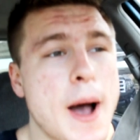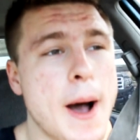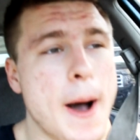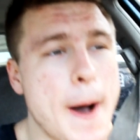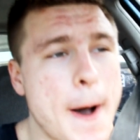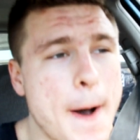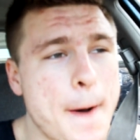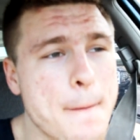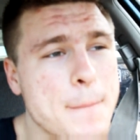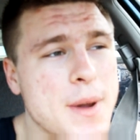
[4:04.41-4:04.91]

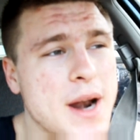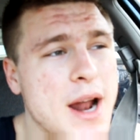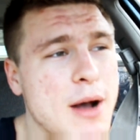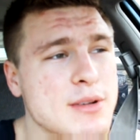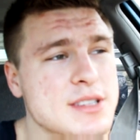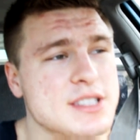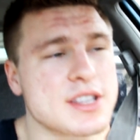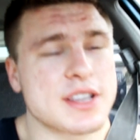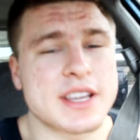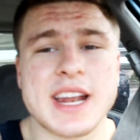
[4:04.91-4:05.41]
Uh, but I
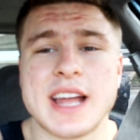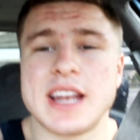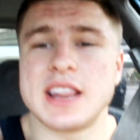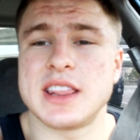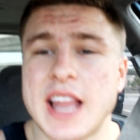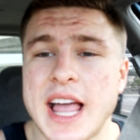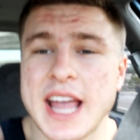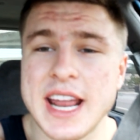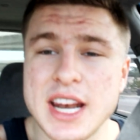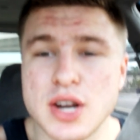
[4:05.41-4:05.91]
was looking at
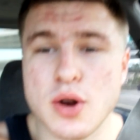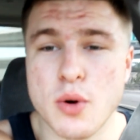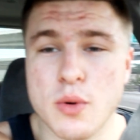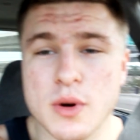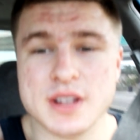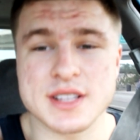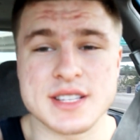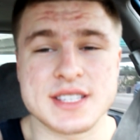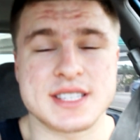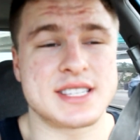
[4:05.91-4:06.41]
Layne
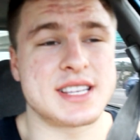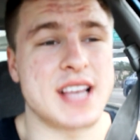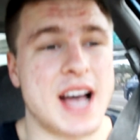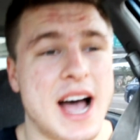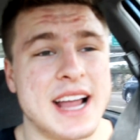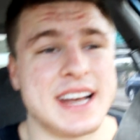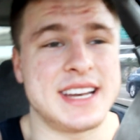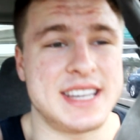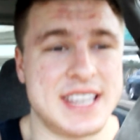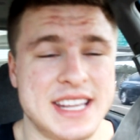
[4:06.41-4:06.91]
Norton's
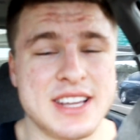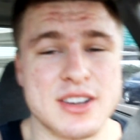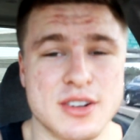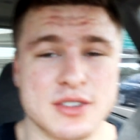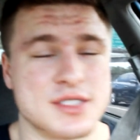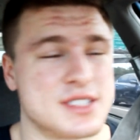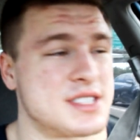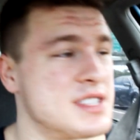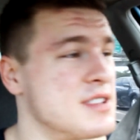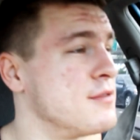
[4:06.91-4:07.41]

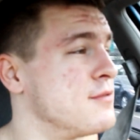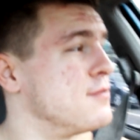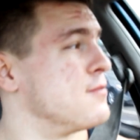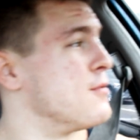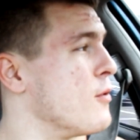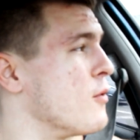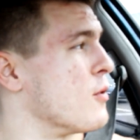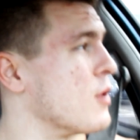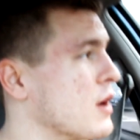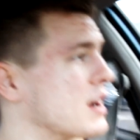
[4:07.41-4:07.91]
ideals
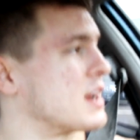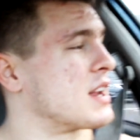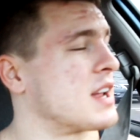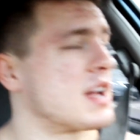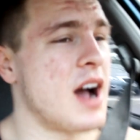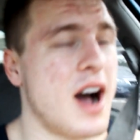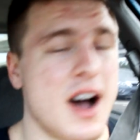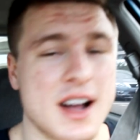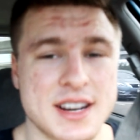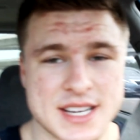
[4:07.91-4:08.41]
for
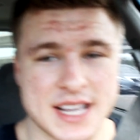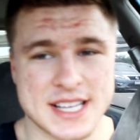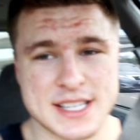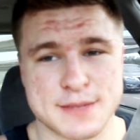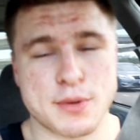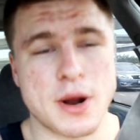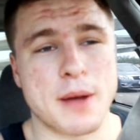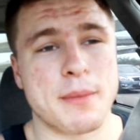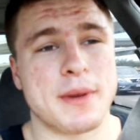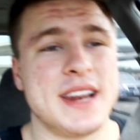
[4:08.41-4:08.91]

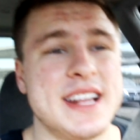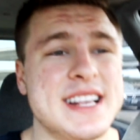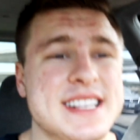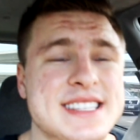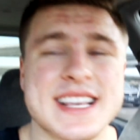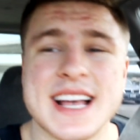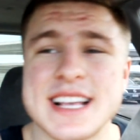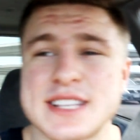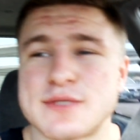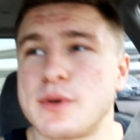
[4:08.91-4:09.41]
contest prep. And he
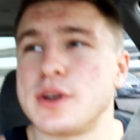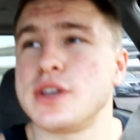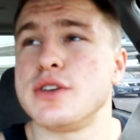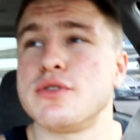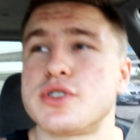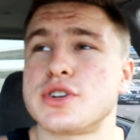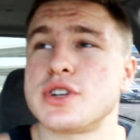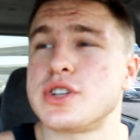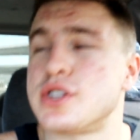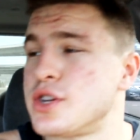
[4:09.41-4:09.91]
says what you
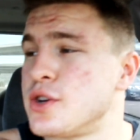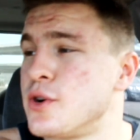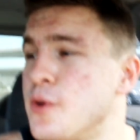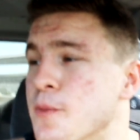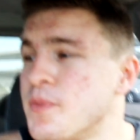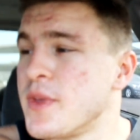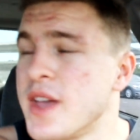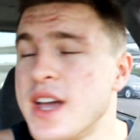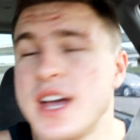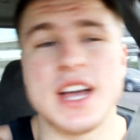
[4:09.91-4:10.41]
should do
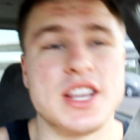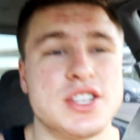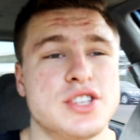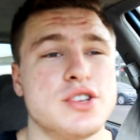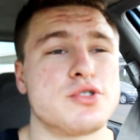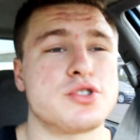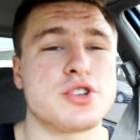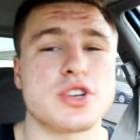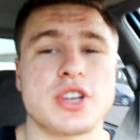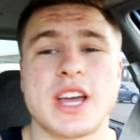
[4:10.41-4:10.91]
is
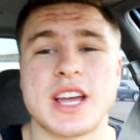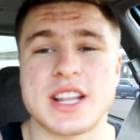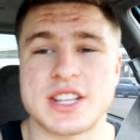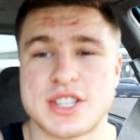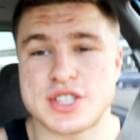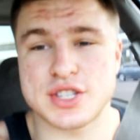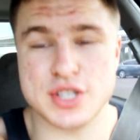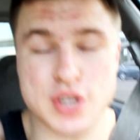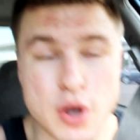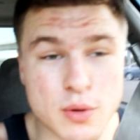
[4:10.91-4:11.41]
you should get
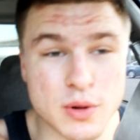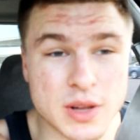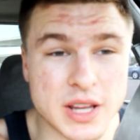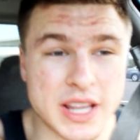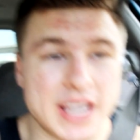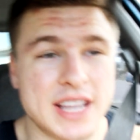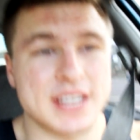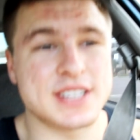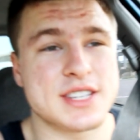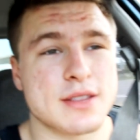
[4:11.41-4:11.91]
so
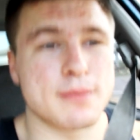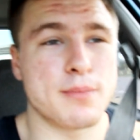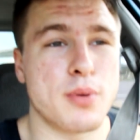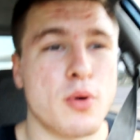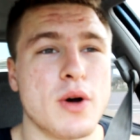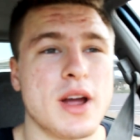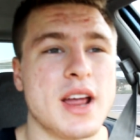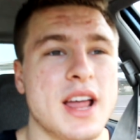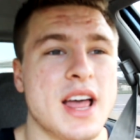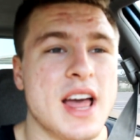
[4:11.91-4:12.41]
lean to the
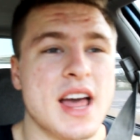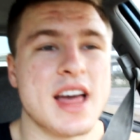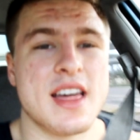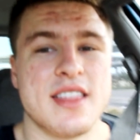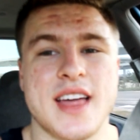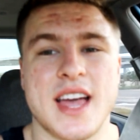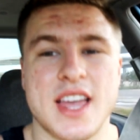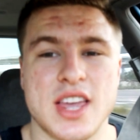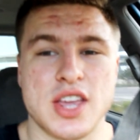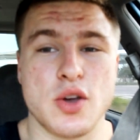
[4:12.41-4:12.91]
point
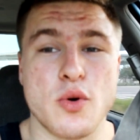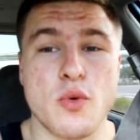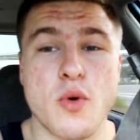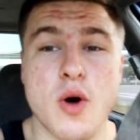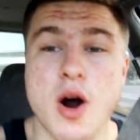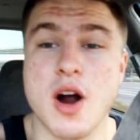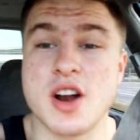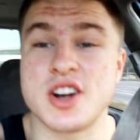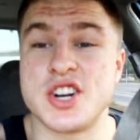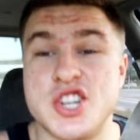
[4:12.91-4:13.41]
that you
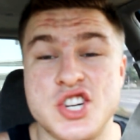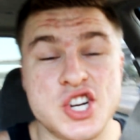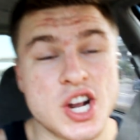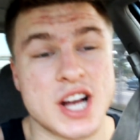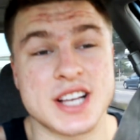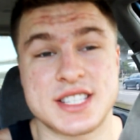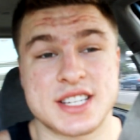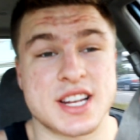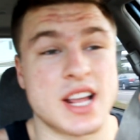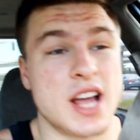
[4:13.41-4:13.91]
are
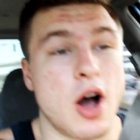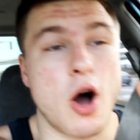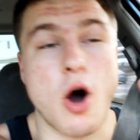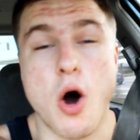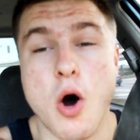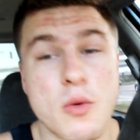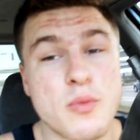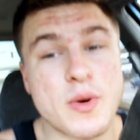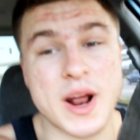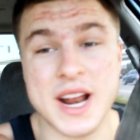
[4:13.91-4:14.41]
just
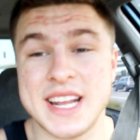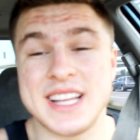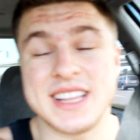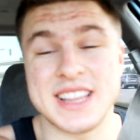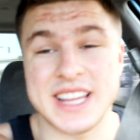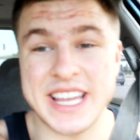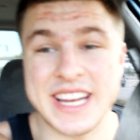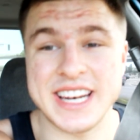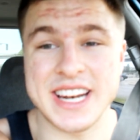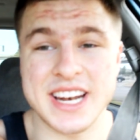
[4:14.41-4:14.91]
already
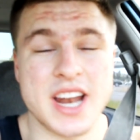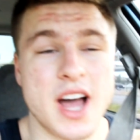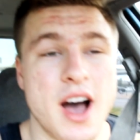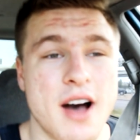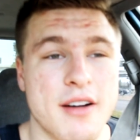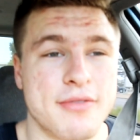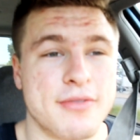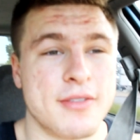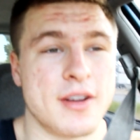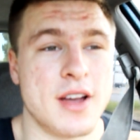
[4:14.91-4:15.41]
lean
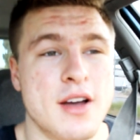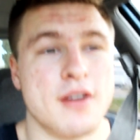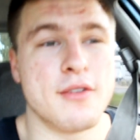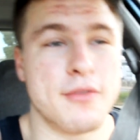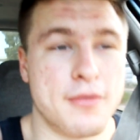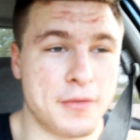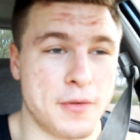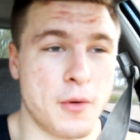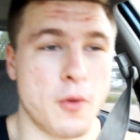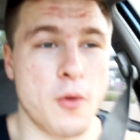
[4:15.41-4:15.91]
enough
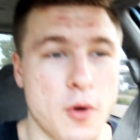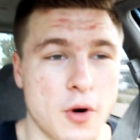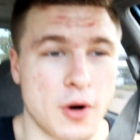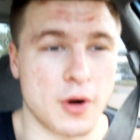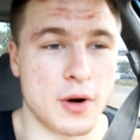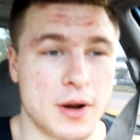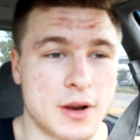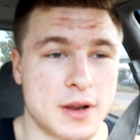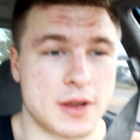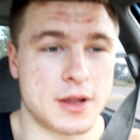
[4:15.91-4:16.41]

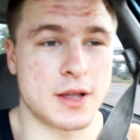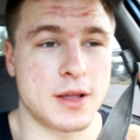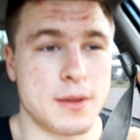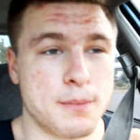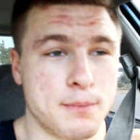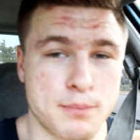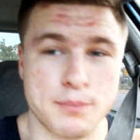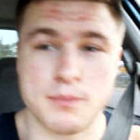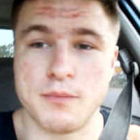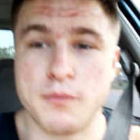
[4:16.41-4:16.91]
for
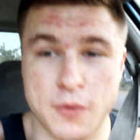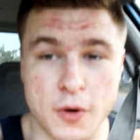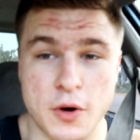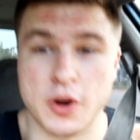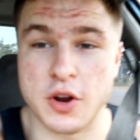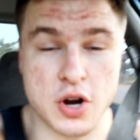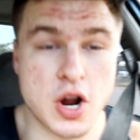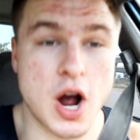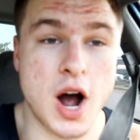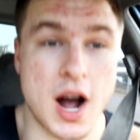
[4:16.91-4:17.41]
for
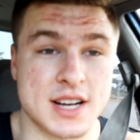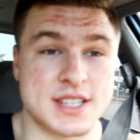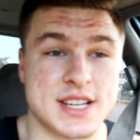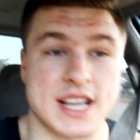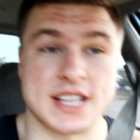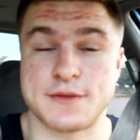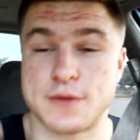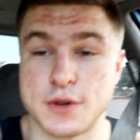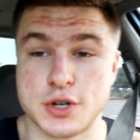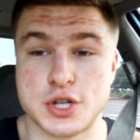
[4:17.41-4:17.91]
your
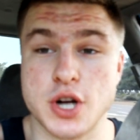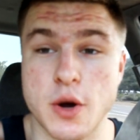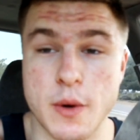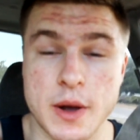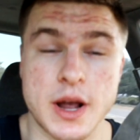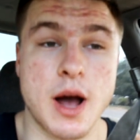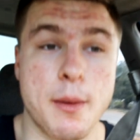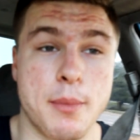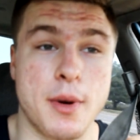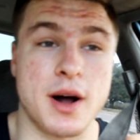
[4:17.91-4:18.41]
contest, for
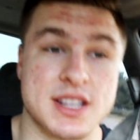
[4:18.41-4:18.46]
showing up